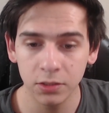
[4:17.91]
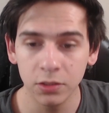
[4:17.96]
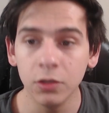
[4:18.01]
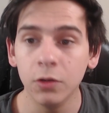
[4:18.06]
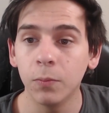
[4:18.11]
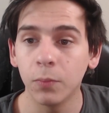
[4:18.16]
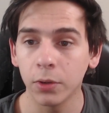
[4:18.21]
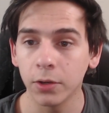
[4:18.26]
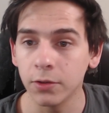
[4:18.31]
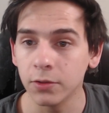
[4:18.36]

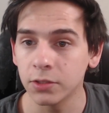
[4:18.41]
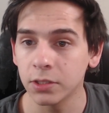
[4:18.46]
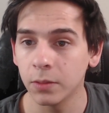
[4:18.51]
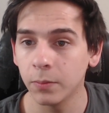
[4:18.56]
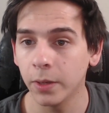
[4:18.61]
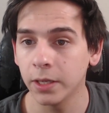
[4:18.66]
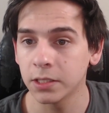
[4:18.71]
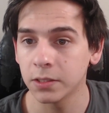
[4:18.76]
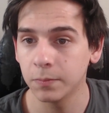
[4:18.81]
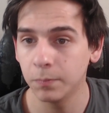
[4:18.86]
to produce the
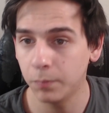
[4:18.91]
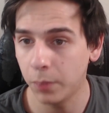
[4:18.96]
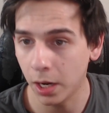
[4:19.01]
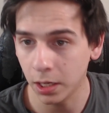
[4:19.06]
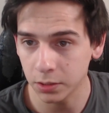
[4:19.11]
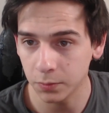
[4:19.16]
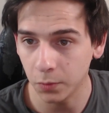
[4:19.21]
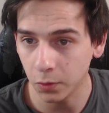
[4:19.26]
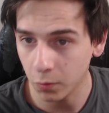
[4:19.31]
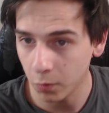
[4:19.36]
best
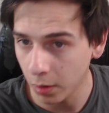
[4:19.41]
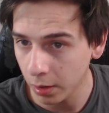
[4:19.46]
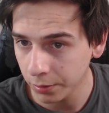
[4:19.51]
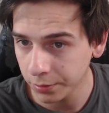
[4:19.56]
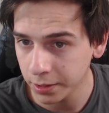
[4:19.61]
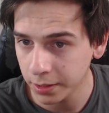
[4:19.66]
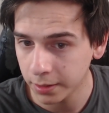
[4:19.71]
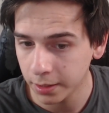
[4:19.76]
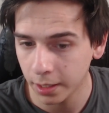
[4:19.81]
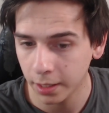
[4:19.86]
possible
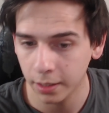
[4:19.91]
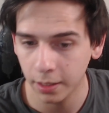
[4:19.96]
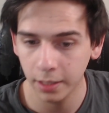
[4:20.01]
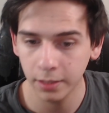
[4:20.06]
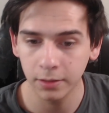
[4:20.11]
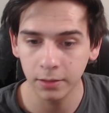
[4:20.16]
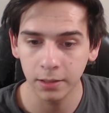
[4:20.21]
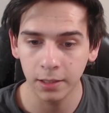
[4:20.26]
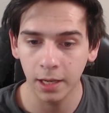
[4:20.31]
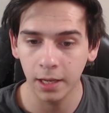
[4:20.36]
quality that I
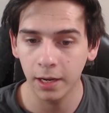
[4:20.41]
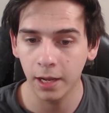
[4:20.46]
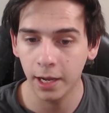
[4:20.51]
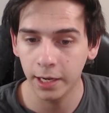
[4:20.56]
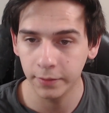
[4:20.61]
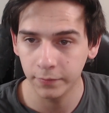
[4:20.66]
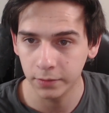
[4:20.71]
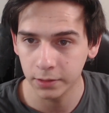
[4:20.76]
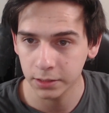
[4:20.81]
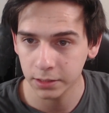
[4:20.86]
could get
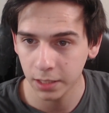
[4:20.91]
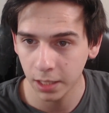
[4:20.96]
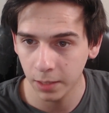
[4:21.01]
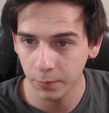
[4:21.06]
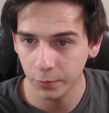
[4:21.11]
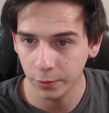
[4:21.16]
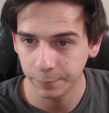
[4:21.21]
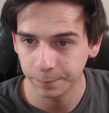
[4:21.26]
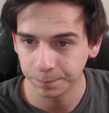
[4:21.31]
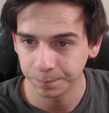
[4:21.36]
out of this
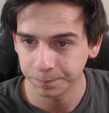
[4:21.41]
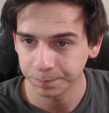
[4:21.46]
camera.